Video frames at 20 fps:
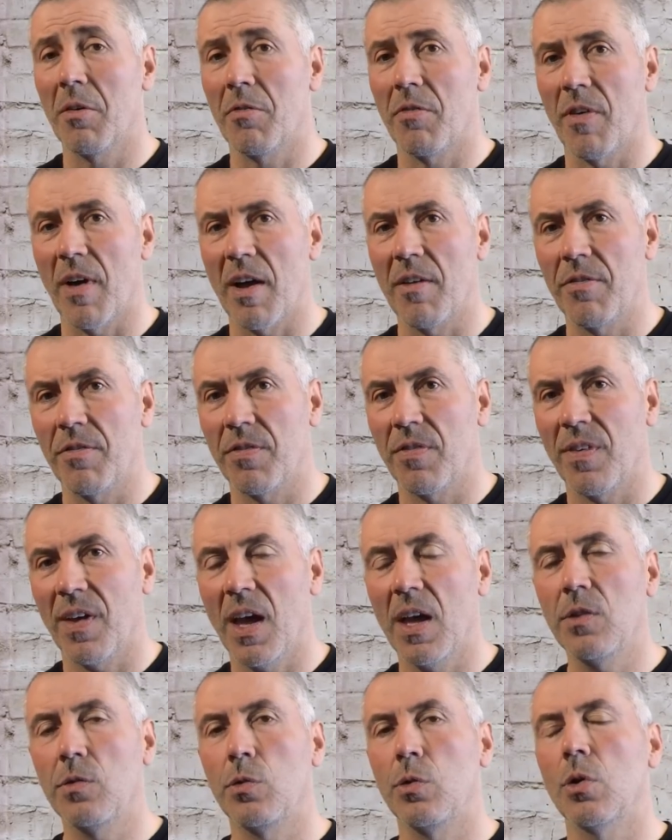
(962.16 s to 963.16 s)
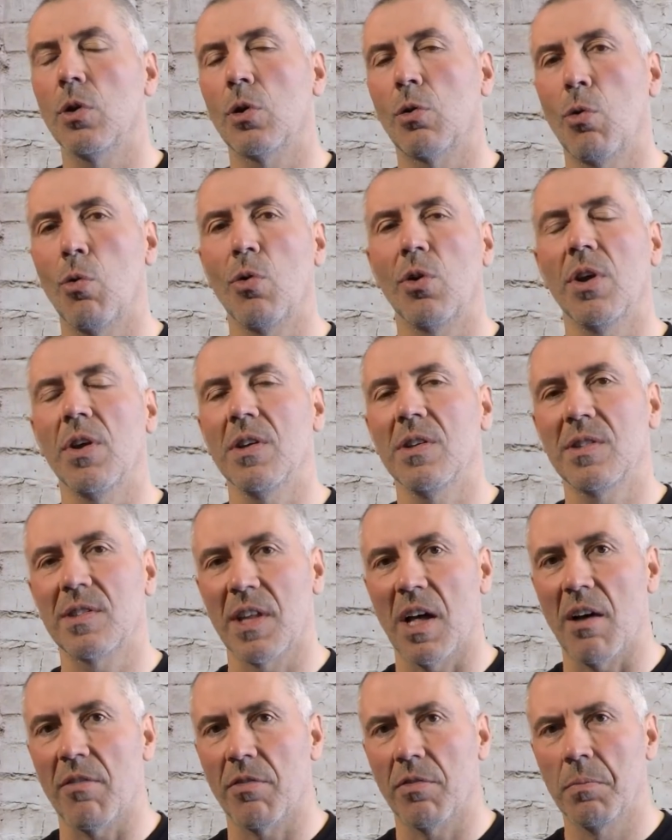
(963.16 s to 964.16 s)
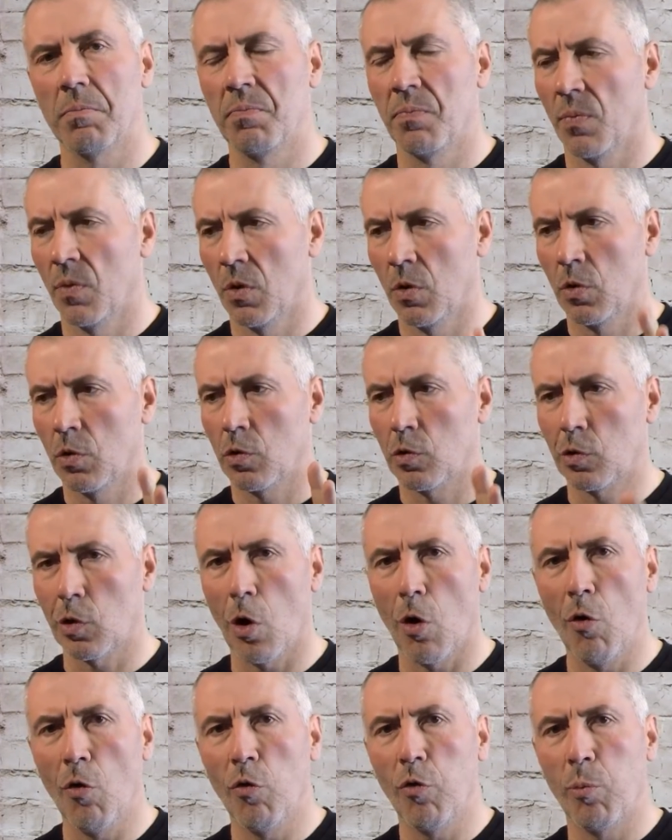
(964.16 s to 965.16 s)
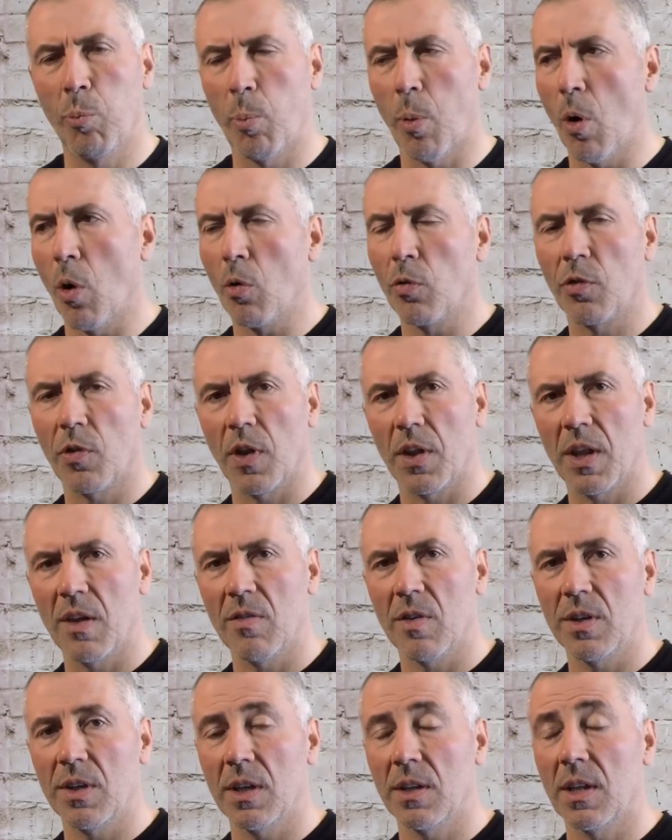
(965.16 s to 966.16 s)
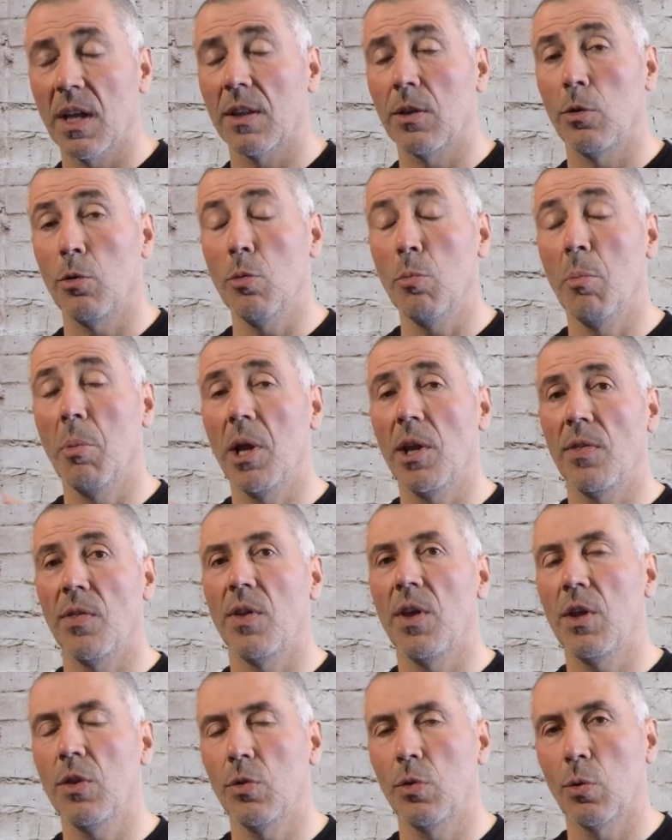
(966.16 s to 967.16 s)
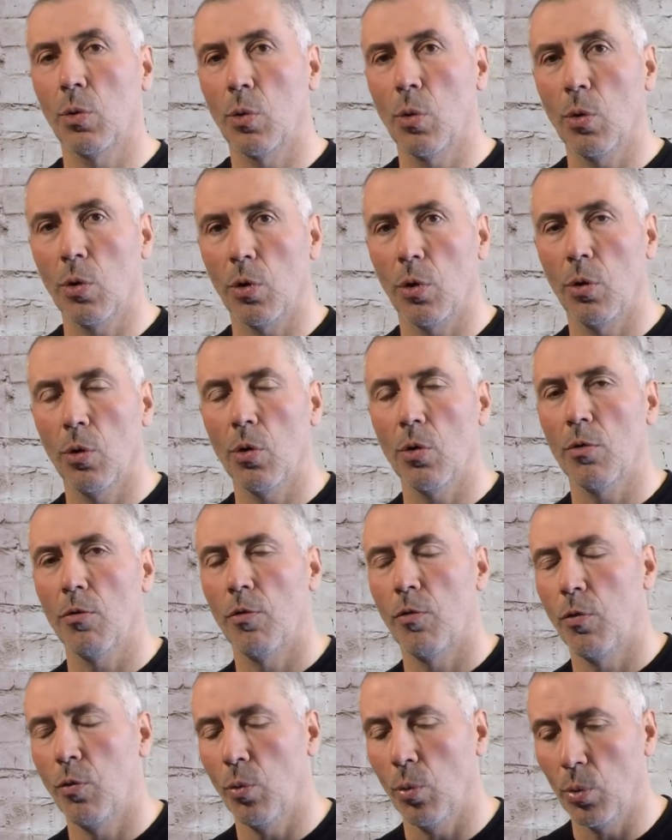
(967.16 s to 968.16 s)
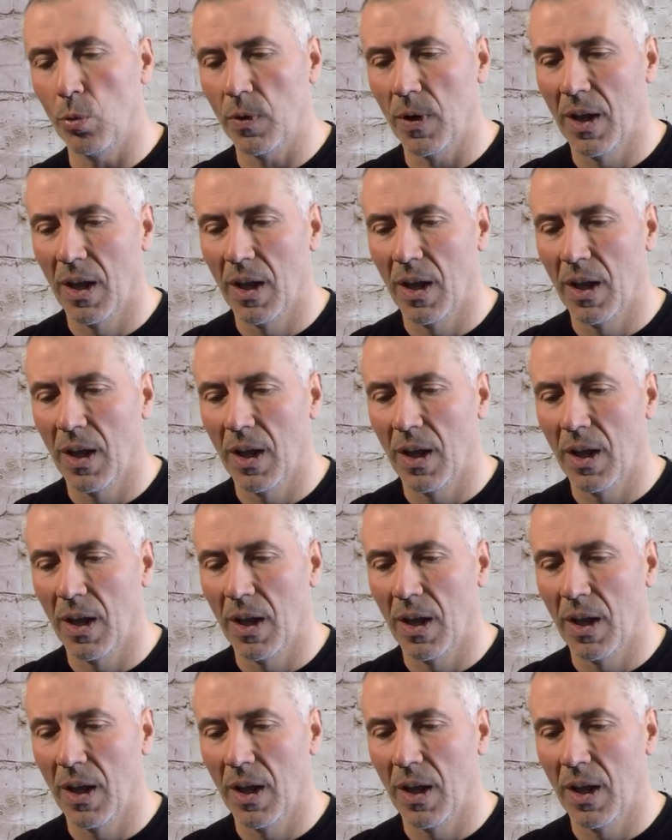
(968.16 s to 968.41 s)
5, is your cooking stuff. Stove, pots and everything that you might need to cook your food.